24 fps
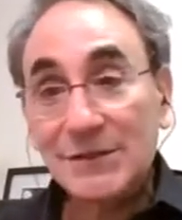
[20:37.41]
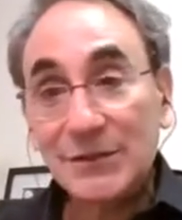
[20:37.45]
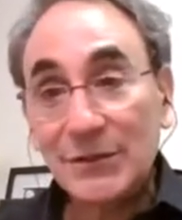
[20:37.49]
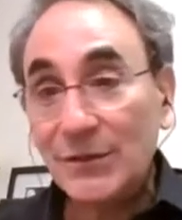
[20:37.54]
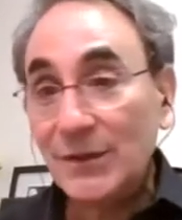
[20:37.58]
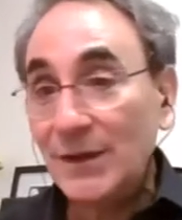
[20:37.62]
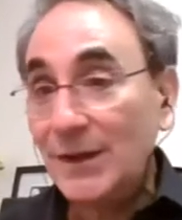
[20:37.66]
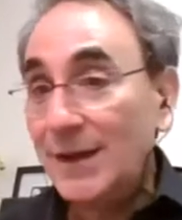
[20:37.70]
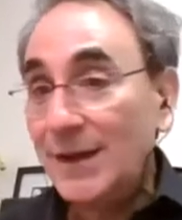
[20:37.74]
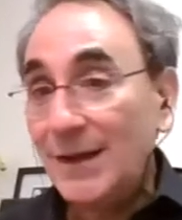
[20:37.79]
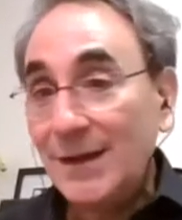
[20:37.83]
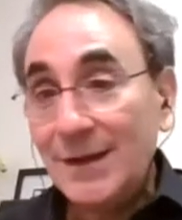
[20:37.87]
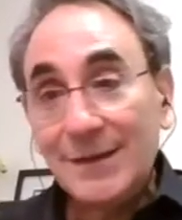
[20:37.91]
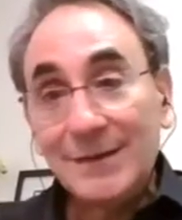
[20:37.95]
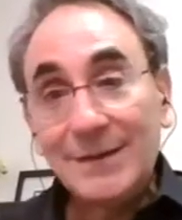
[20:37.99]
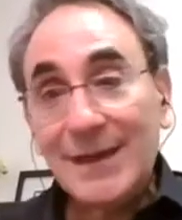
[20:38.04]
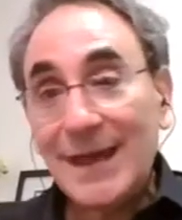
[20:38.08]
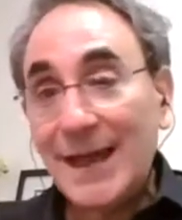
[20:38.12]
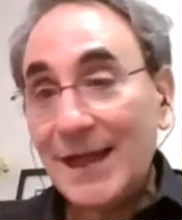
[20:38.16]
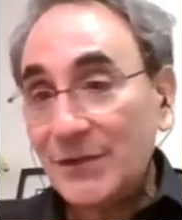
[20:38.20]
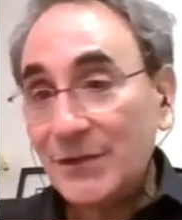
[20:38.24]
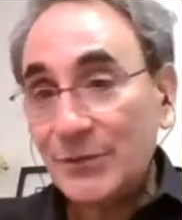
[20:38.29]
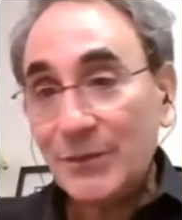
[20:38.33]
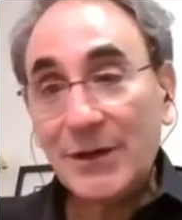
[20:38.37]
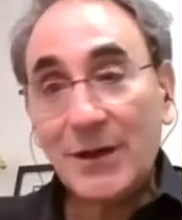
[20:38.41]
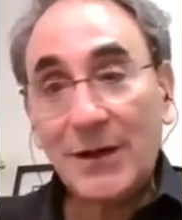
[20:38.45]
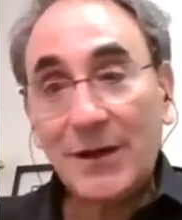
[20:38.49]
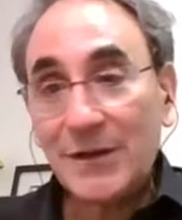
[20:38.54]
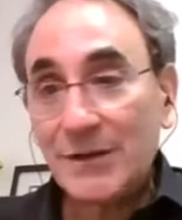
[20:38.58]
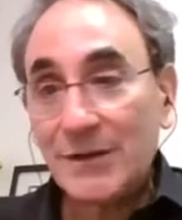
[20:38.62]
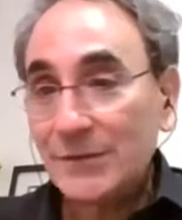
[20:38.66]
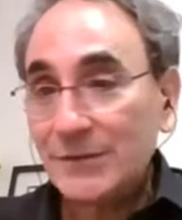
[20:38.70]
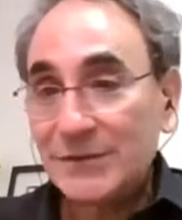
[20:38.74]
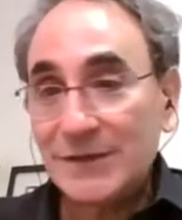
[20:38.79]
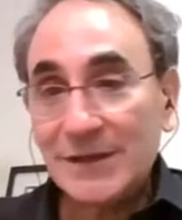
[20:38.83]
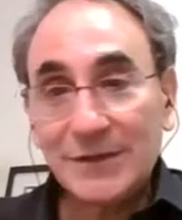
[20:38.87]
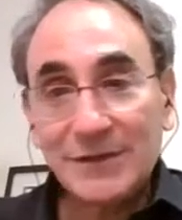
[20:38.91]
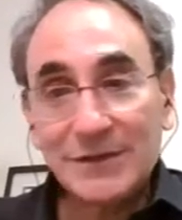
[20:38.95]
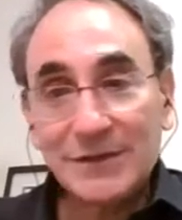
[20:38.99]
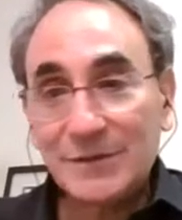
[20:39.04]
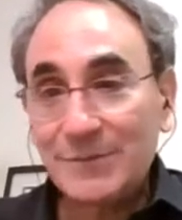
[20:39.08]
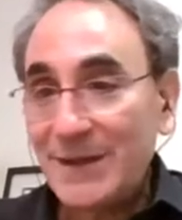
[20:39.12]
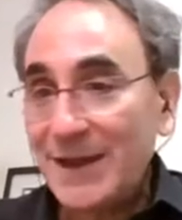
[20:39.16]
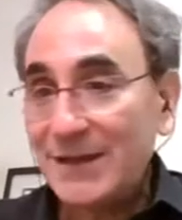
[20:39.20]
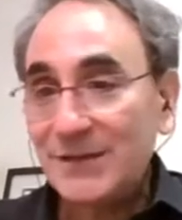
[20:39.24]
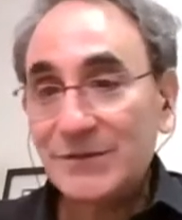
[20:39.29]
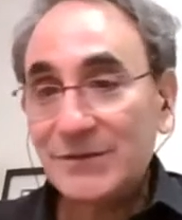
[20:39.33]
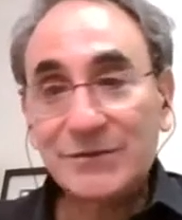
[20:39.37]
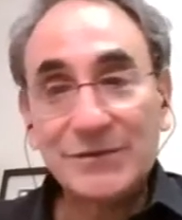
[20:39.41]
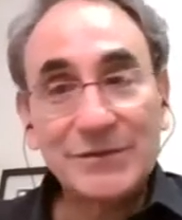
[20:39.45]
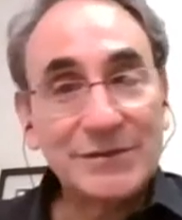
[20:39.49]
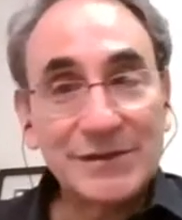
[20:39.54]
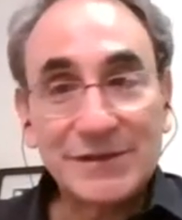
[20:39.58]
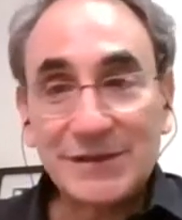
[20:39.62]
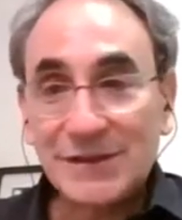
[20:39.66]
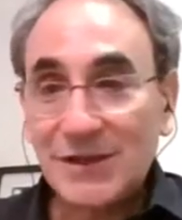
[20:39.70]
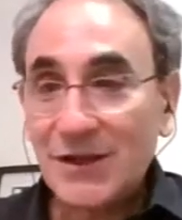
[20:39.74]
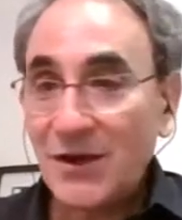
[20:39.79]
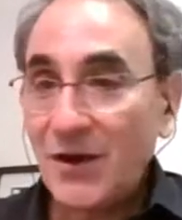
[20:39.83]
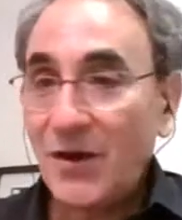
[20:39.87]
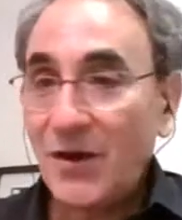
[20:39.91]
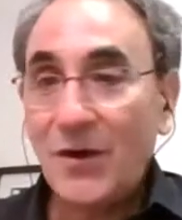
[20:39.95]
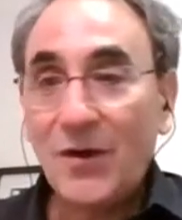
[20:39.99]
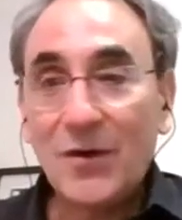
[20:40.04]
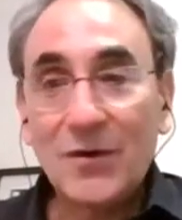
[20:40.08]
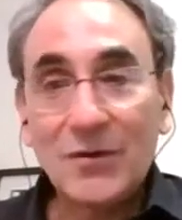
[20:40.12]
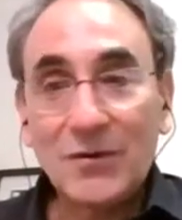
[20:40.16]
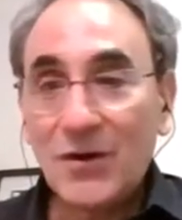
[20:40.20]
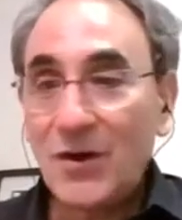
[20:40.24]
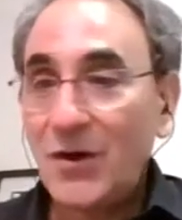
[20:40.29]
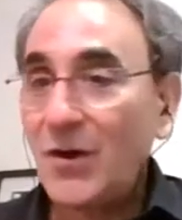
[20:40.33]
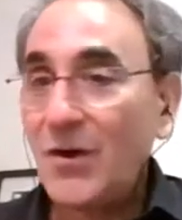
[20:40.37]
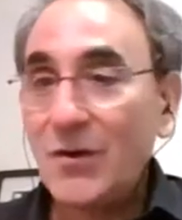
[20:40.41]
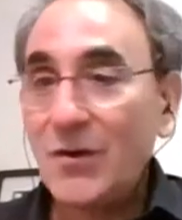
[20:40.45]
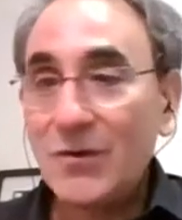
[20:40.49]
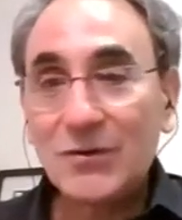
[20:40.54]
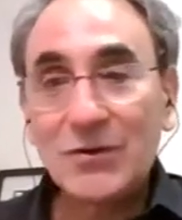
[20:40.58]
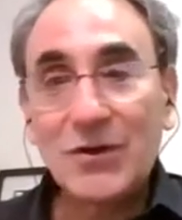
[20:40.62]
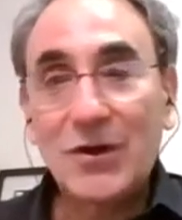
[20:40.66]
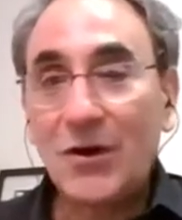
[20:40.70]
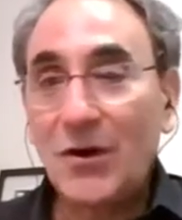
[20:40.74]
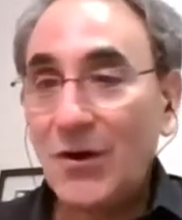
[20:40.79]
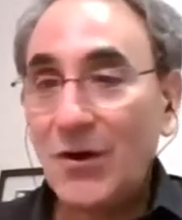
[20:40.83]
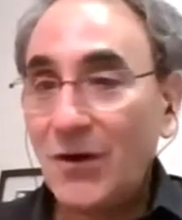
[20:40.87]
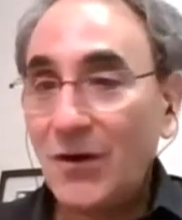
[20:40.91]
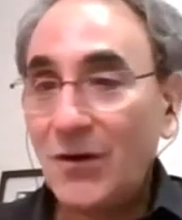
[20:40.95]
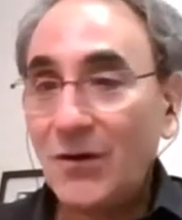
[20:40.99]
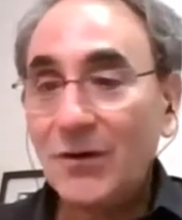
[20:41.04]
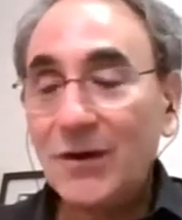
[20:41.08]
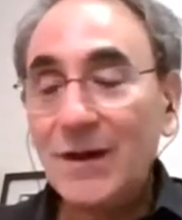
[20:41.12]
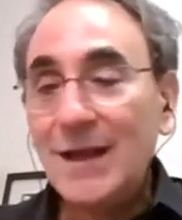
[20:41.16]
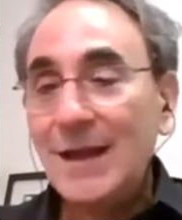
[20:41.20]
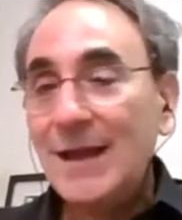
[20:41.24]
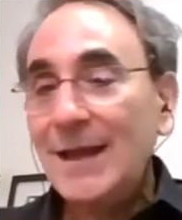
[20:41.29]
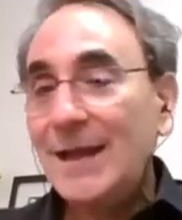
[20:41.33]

So that's what Auto Sales Master is, just call, call, call.